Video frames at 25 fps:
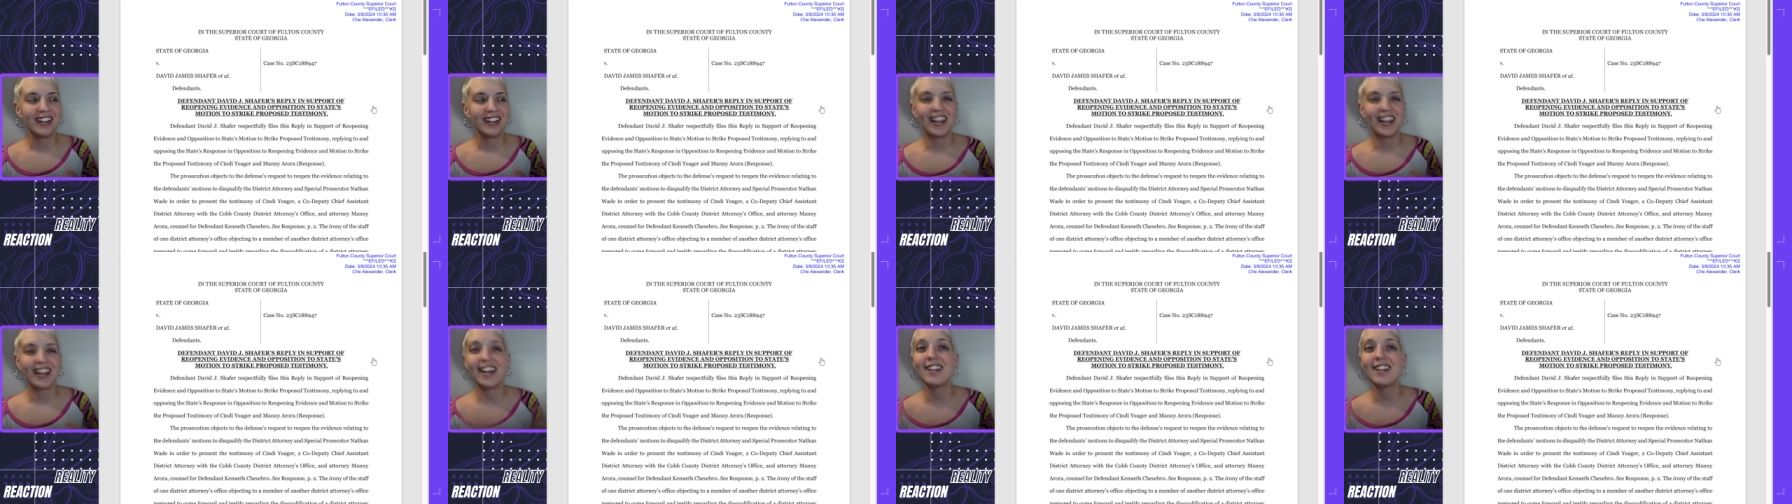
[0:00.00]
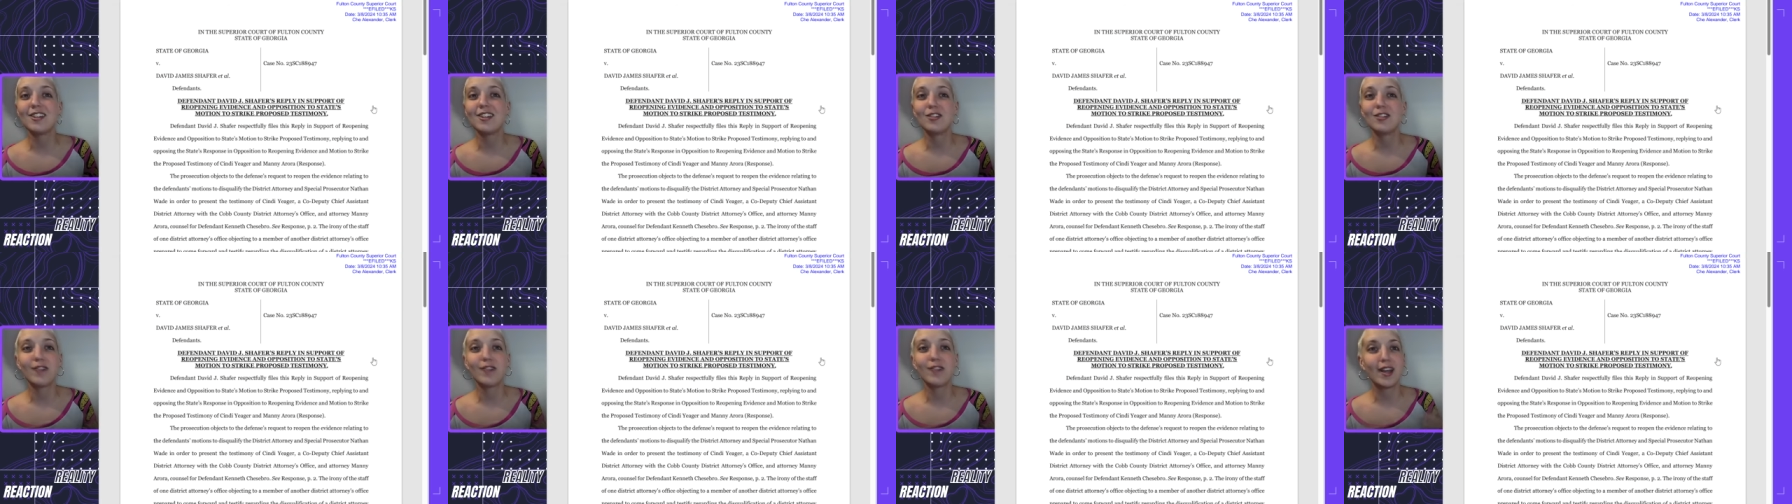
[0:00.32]

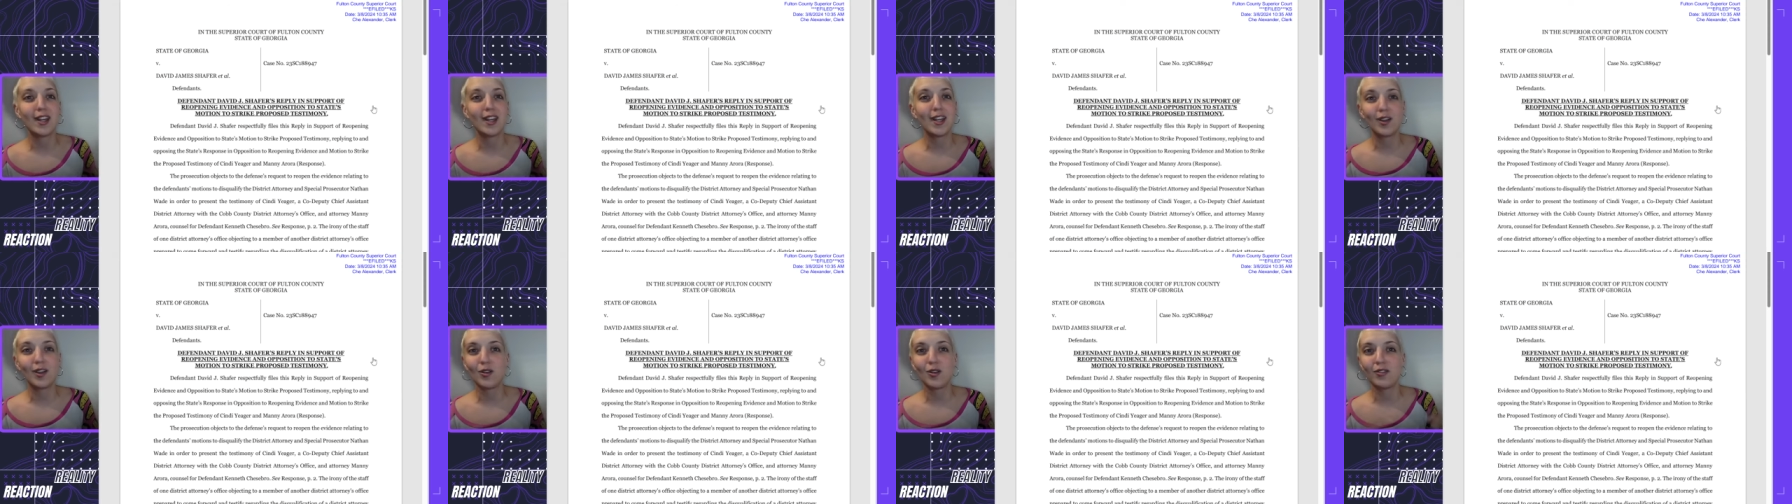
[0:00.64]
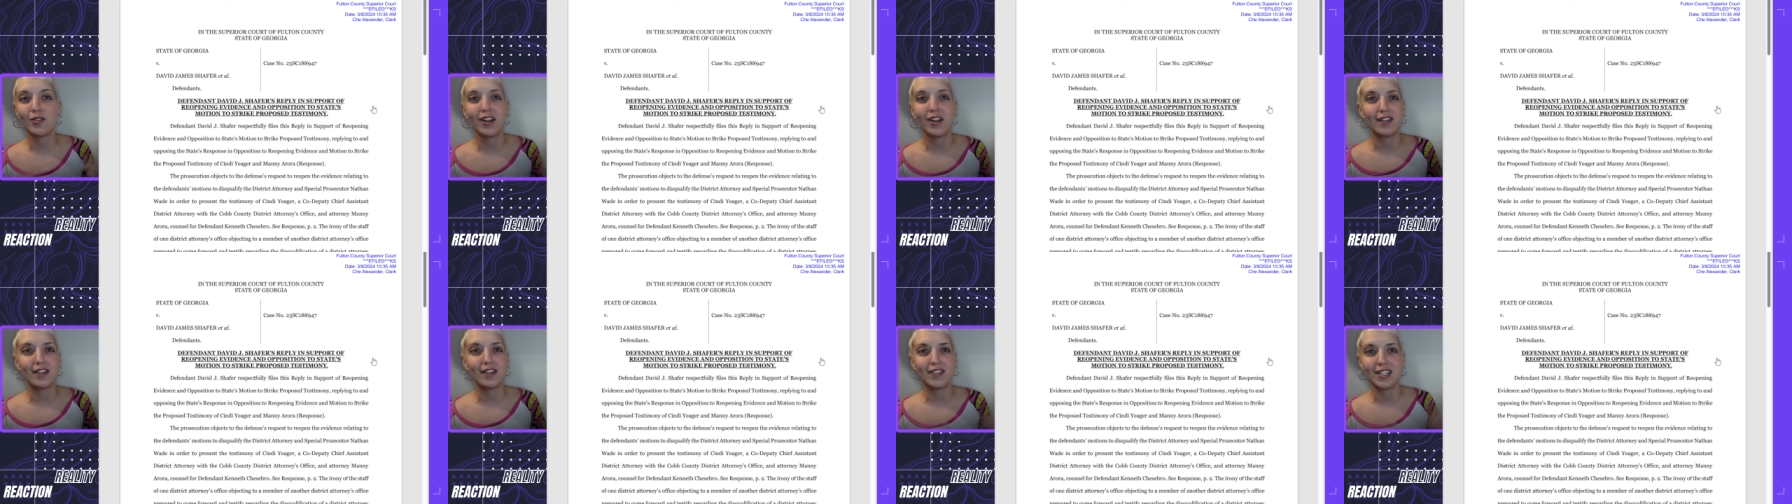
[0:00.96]
and they're fighting
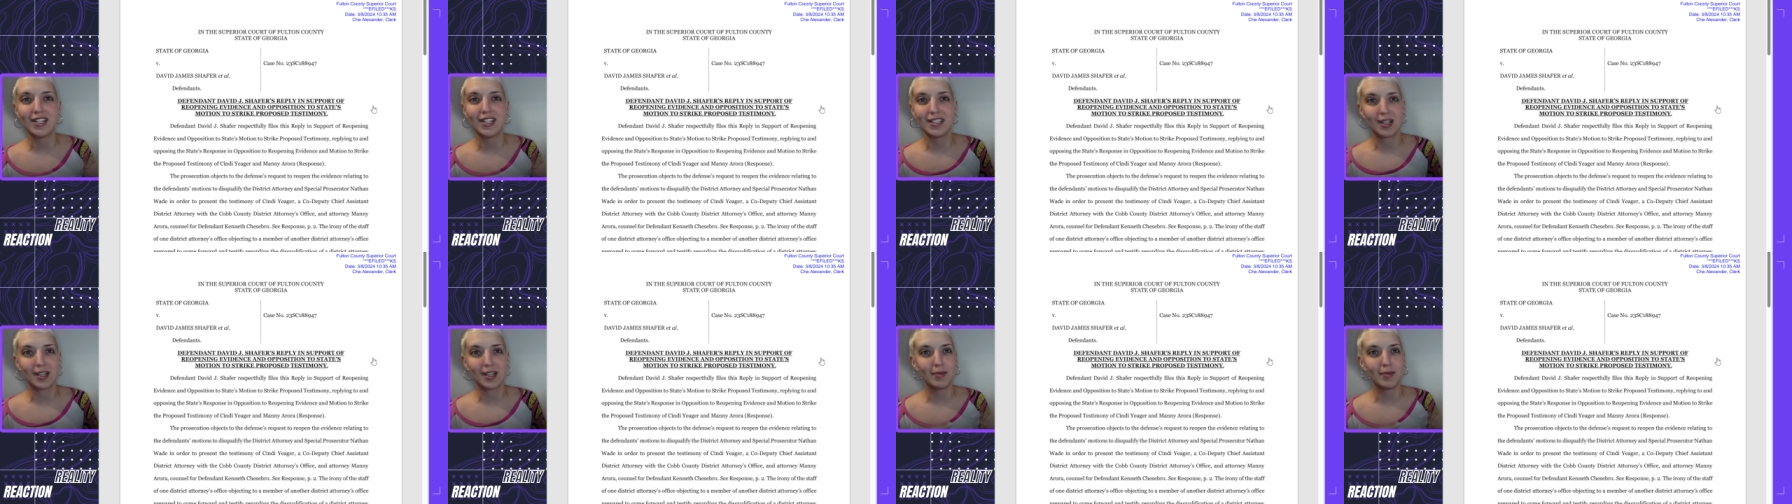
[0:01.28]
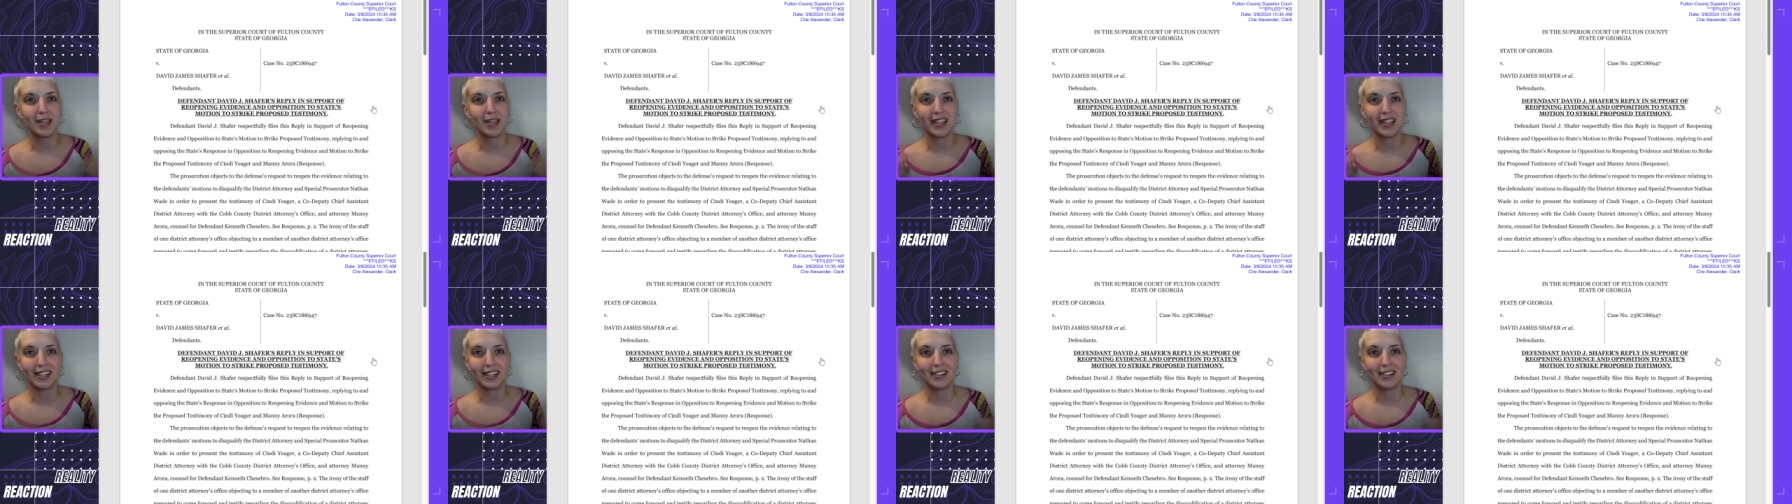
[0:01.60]
over evidence
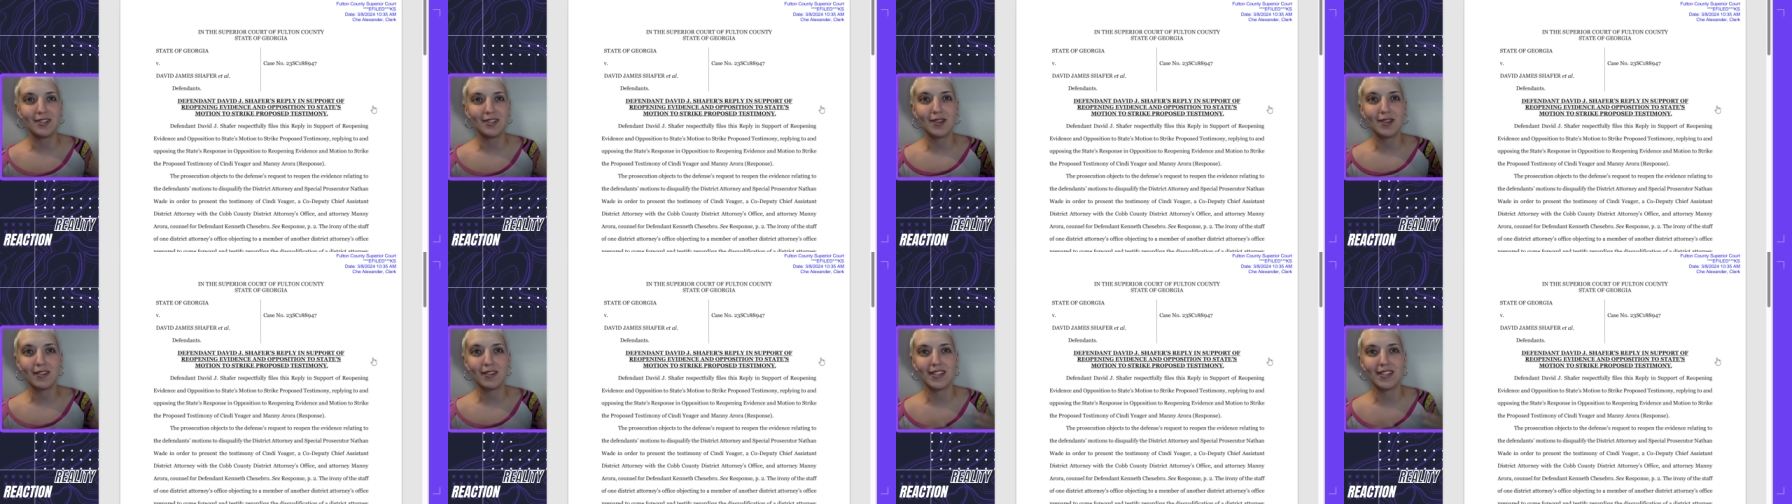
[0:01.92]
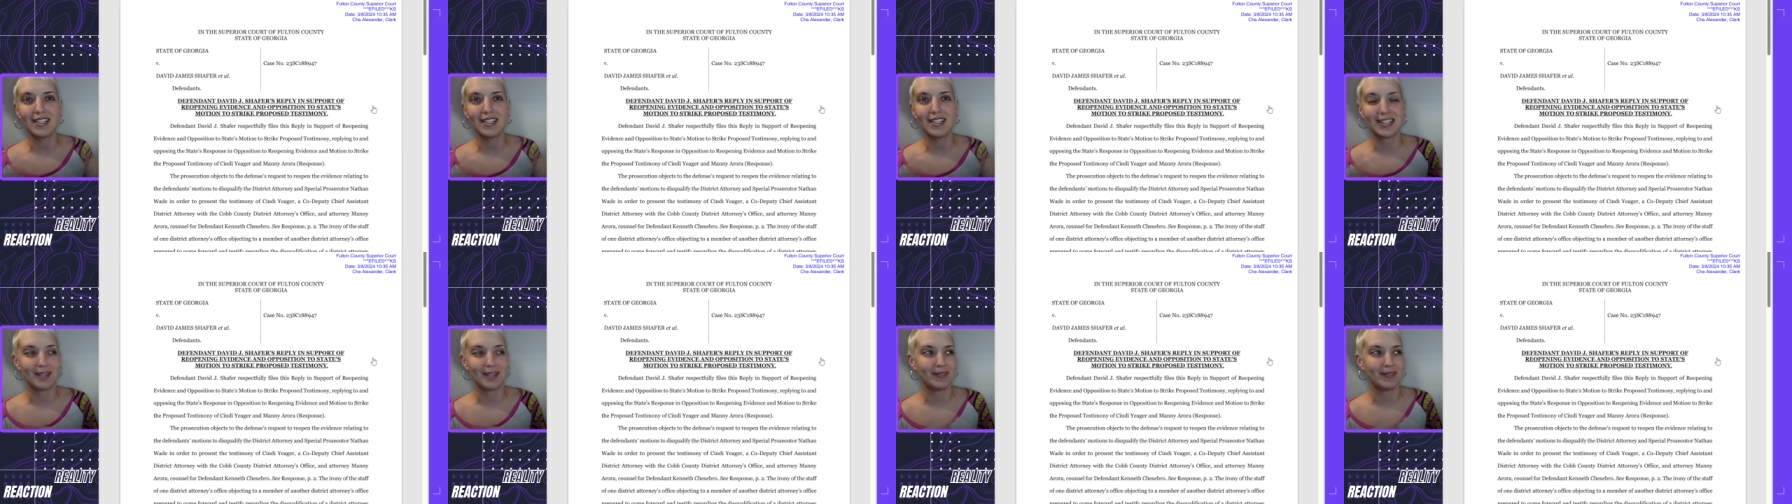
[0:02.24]
coming in, new
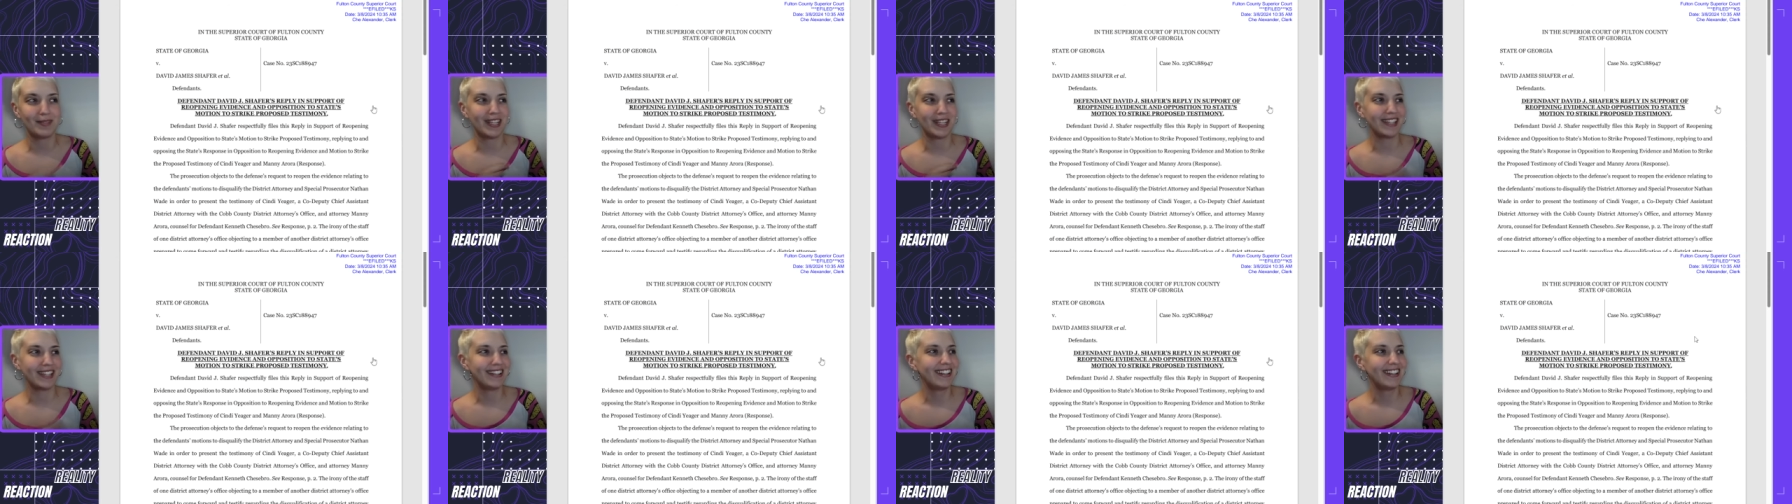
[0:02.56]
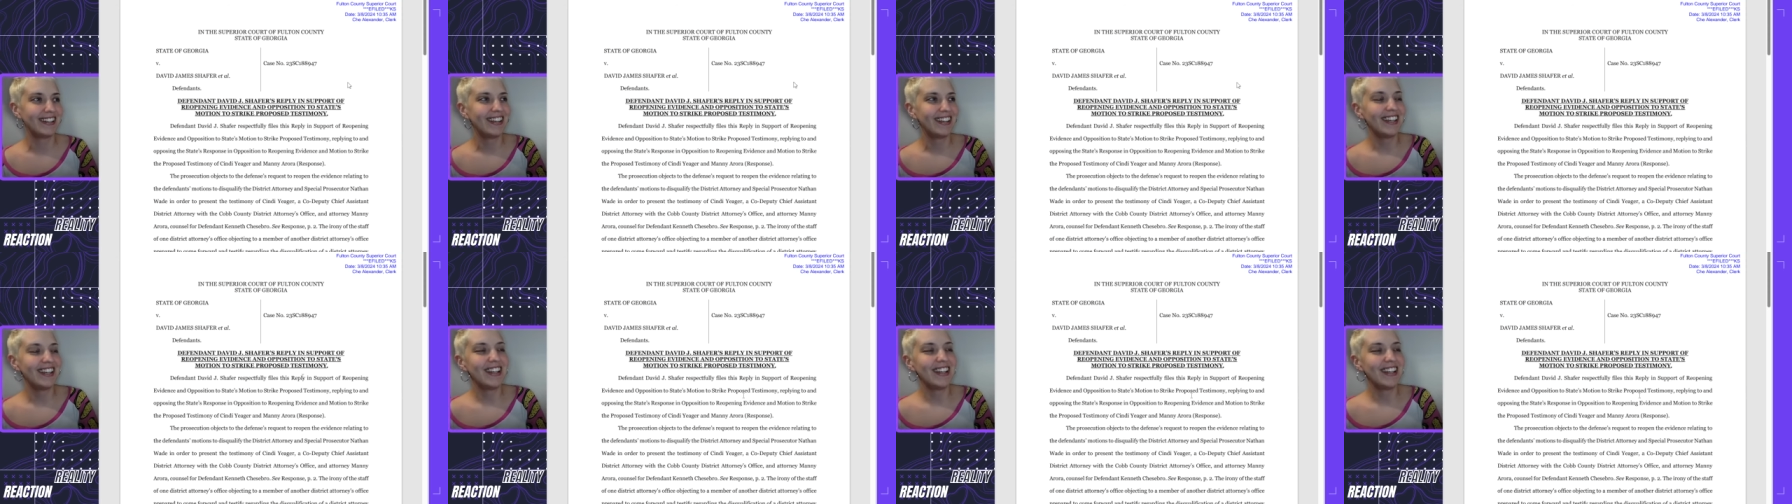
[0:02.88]
evidence coming in.